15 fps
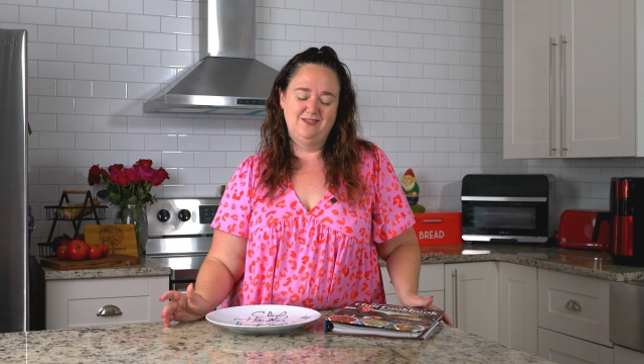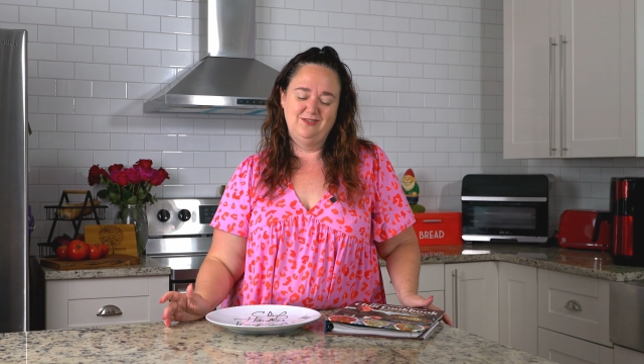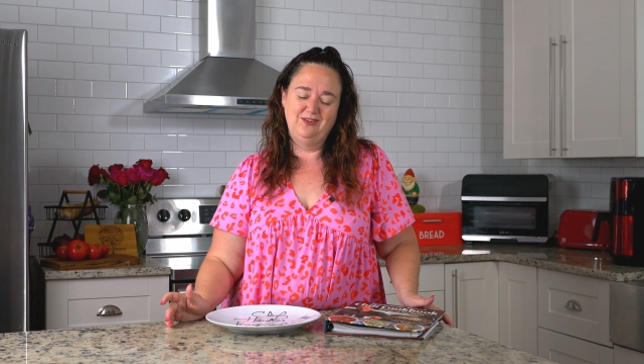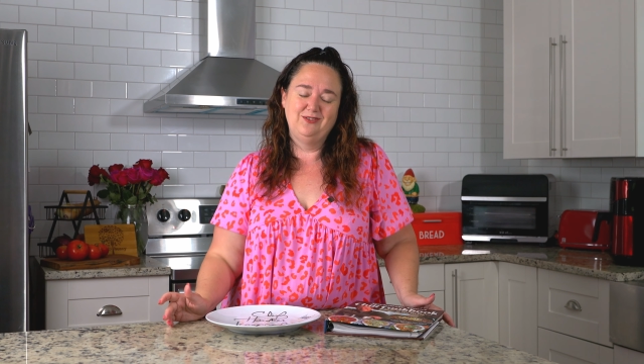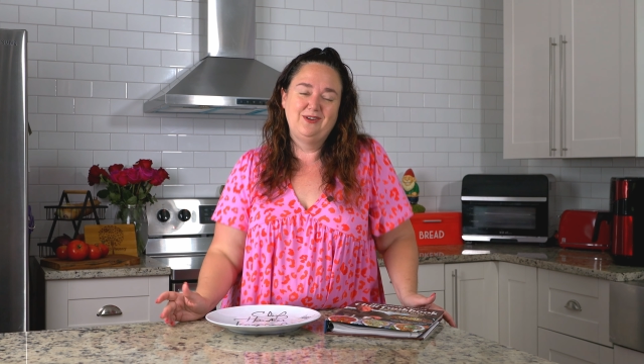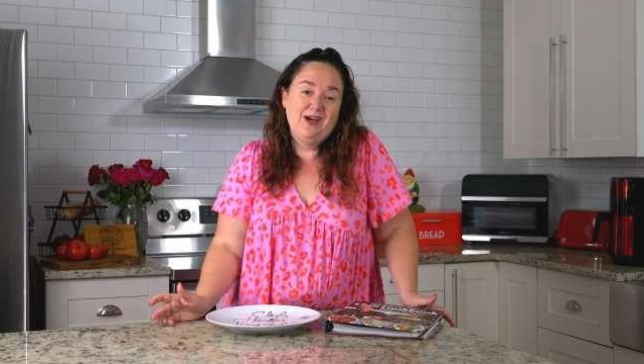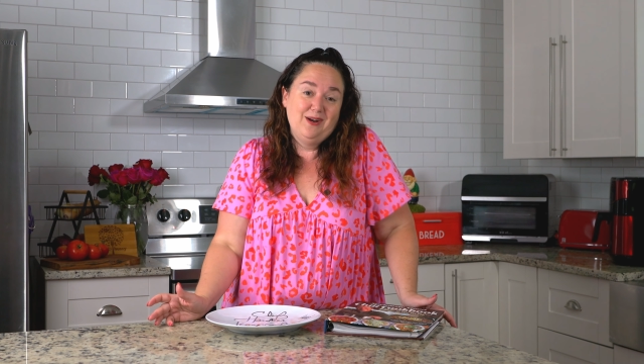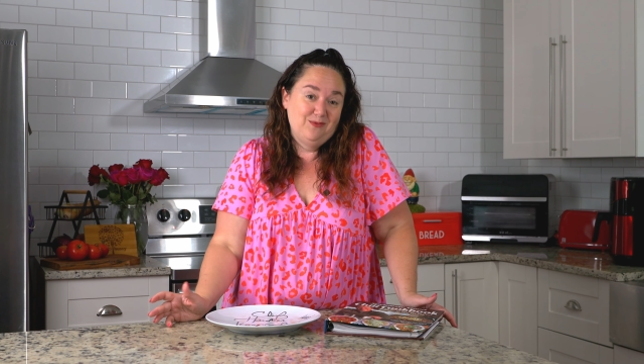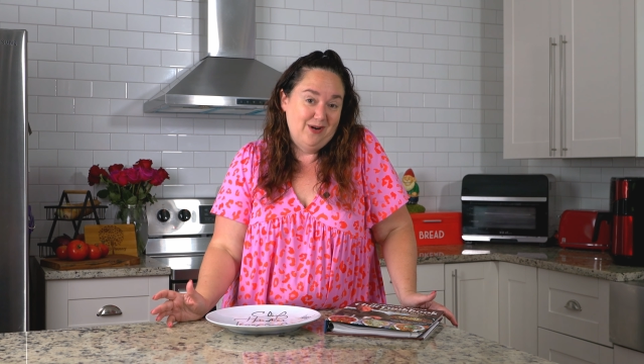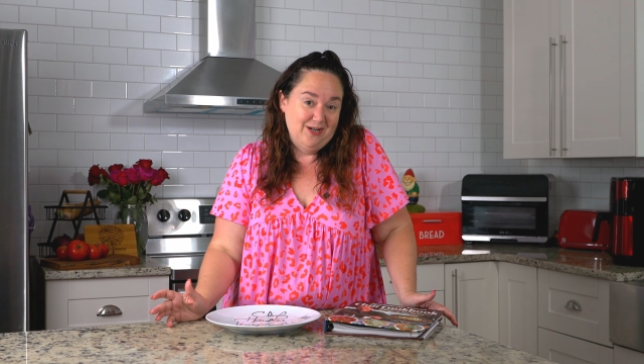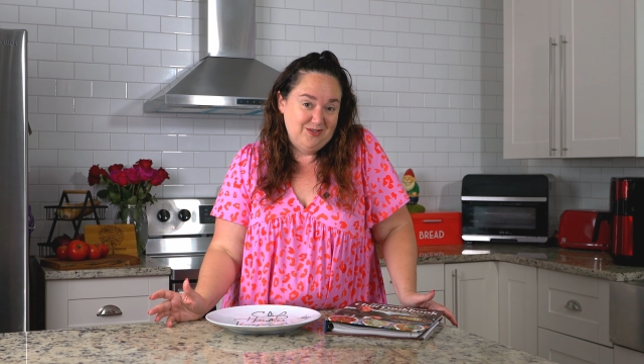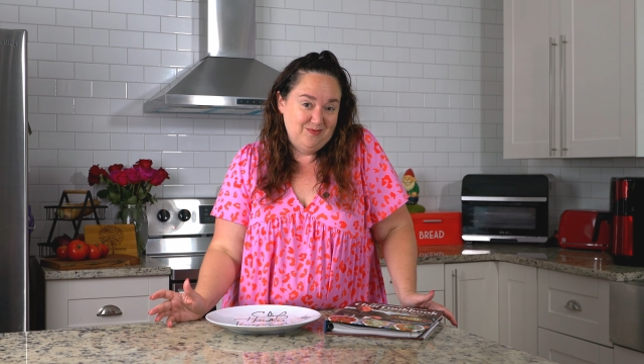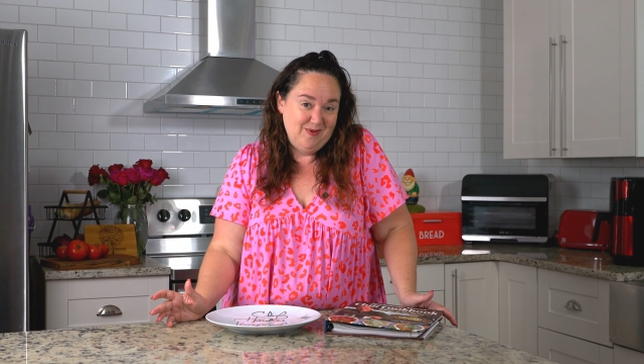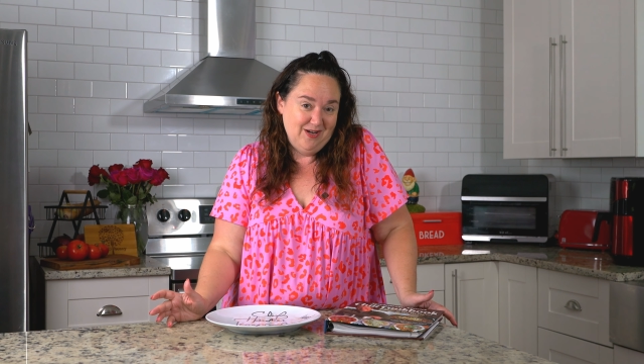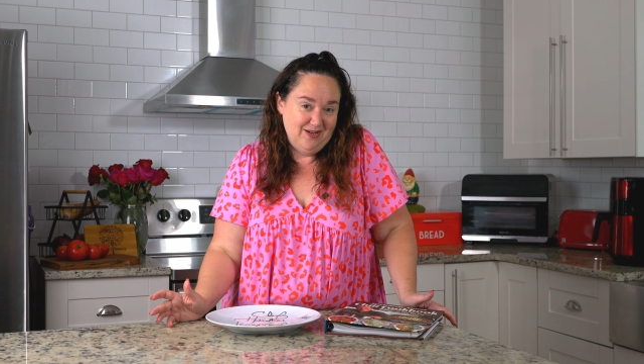So you gotta
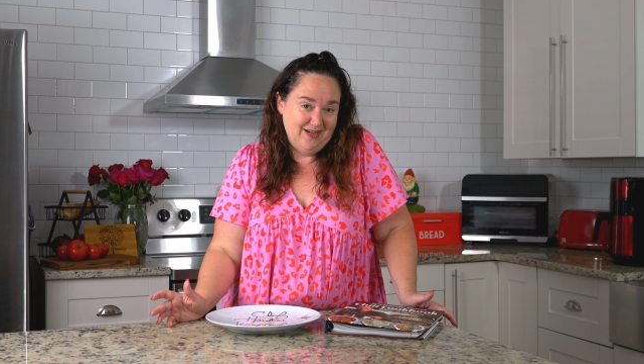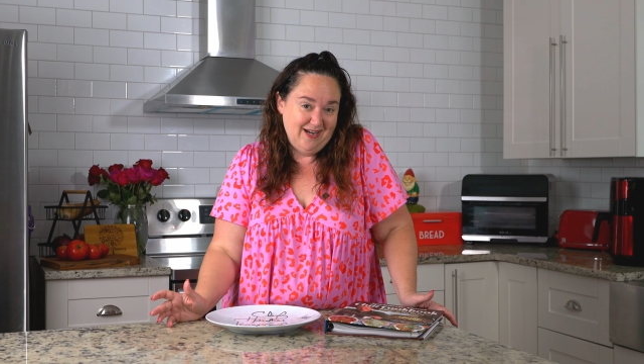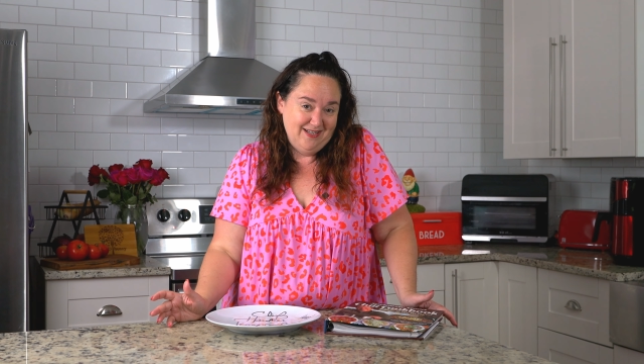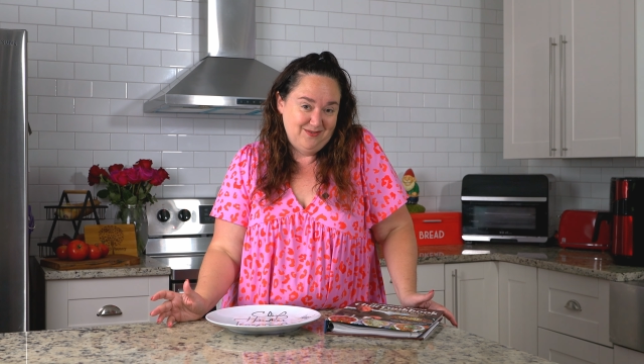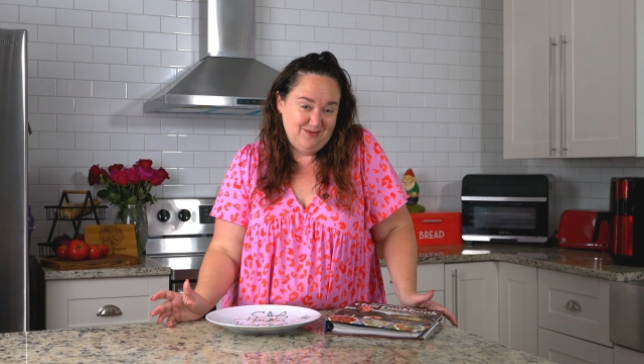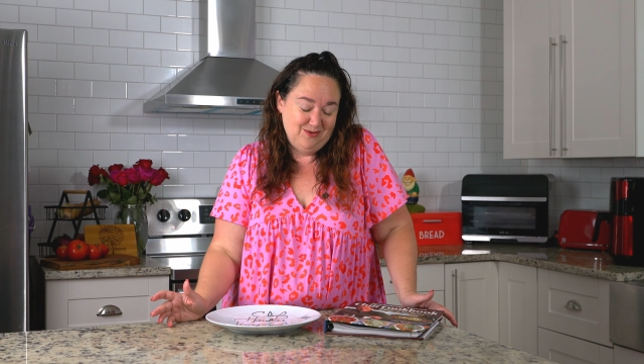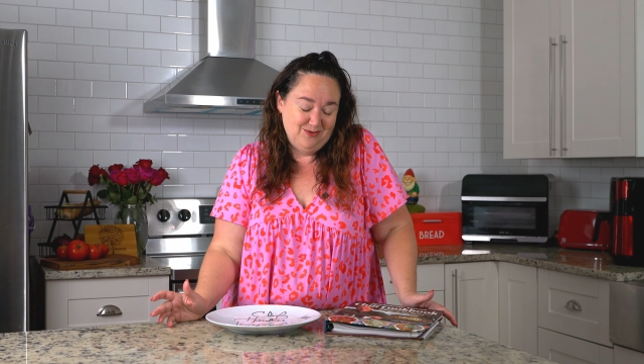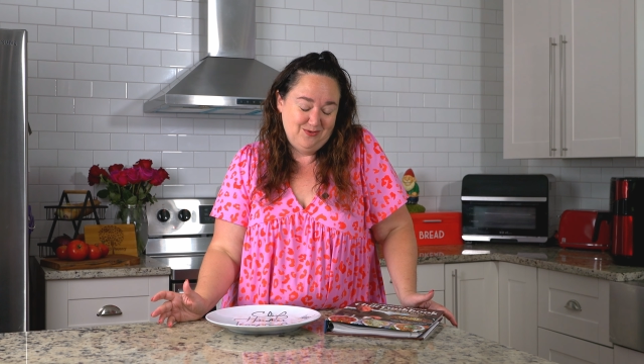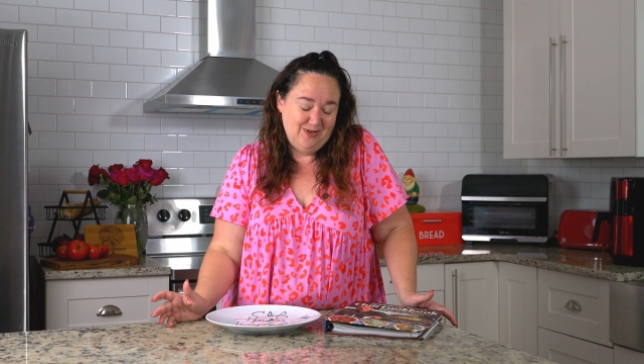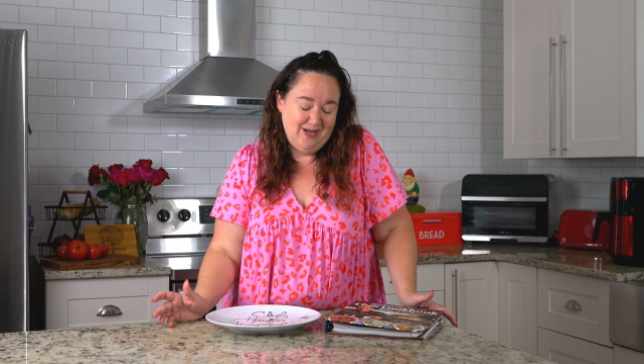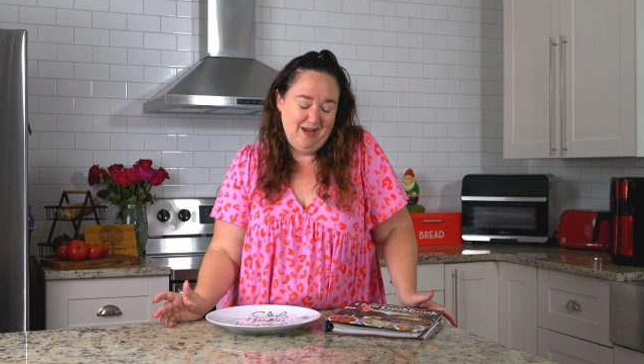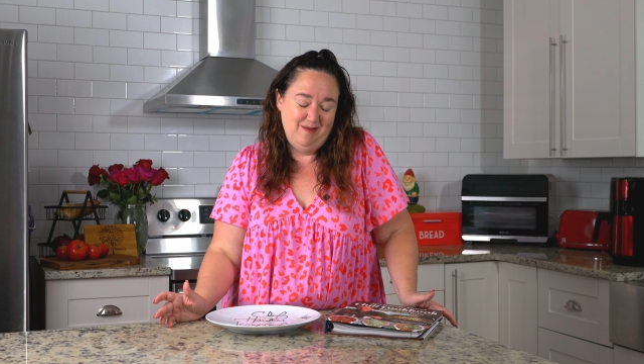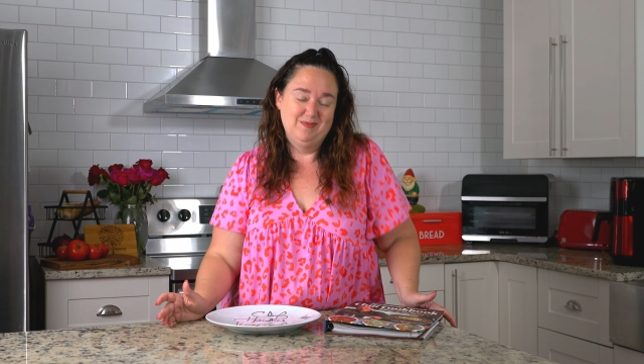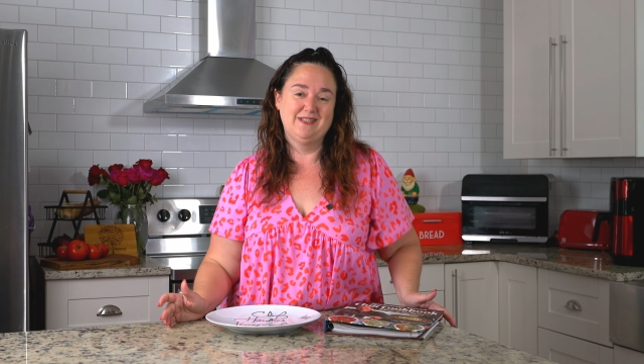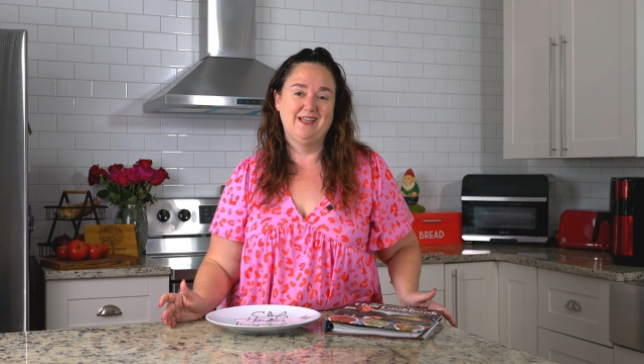watch me on Guy's Grocery
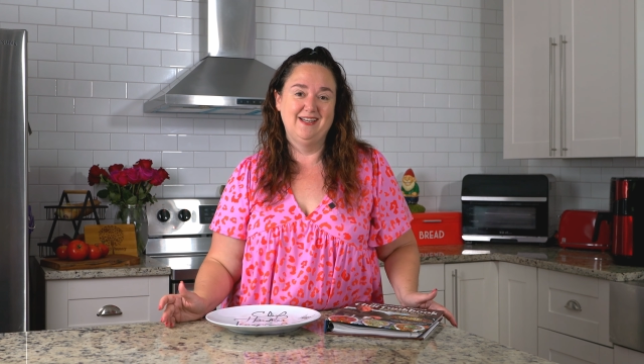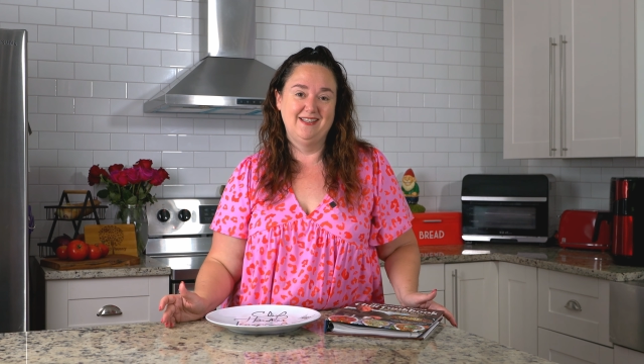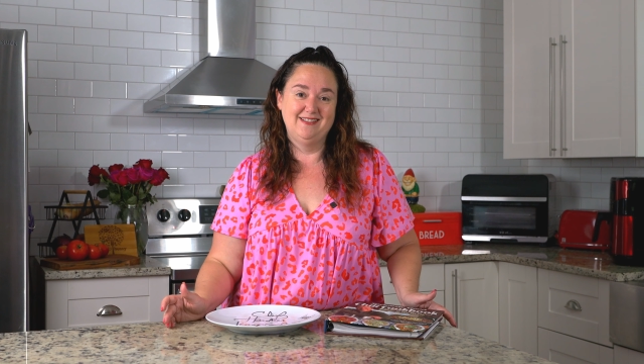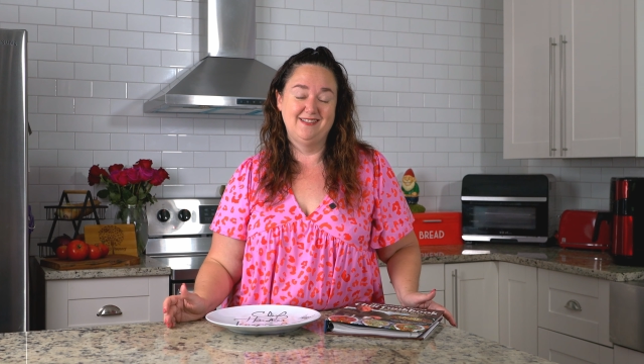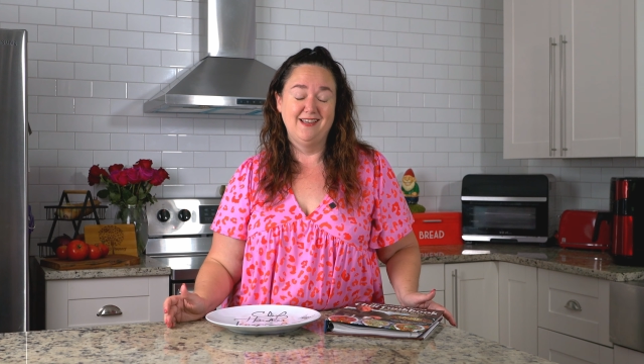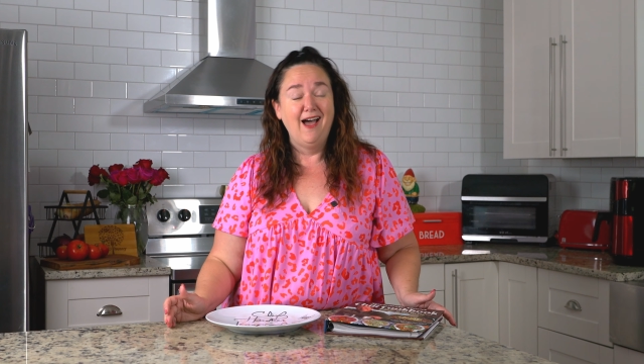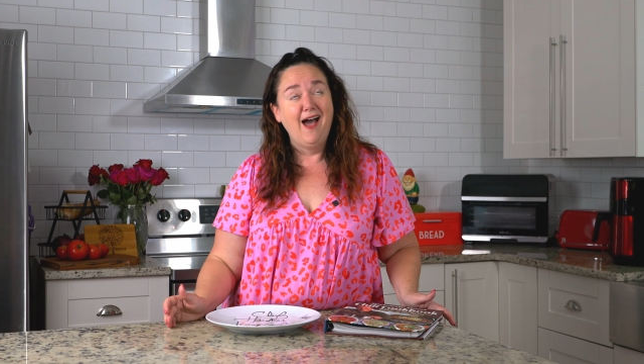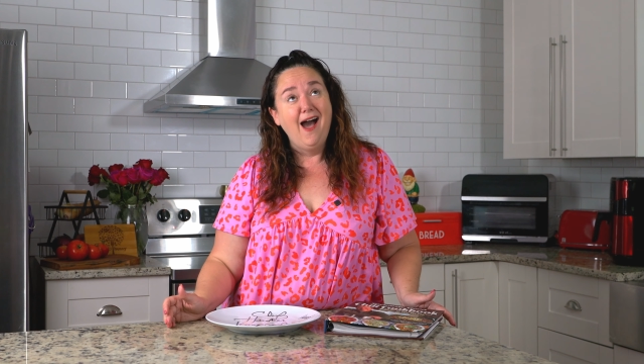Games because